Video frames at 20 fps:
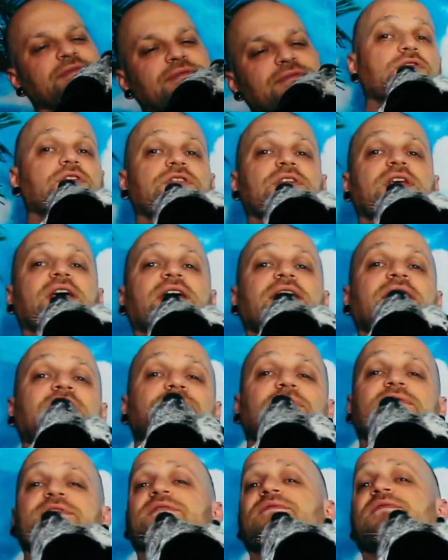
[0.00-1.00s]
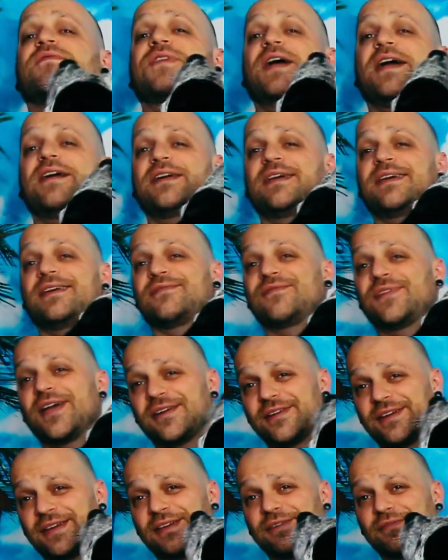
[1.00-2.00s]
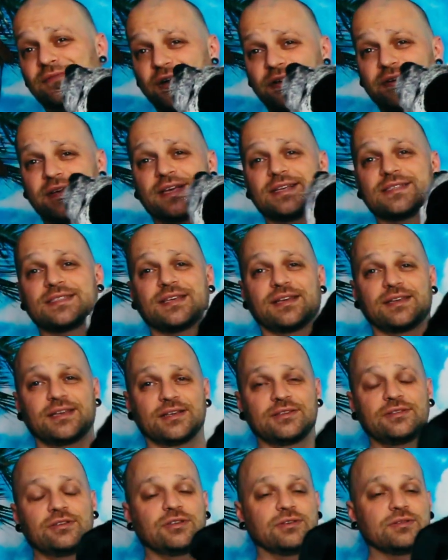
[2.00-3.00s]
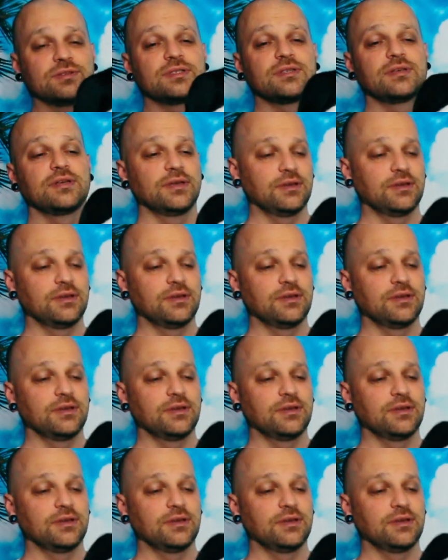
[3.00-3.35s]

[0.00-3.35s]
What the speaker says: Today, we have some very, very, very exciting news.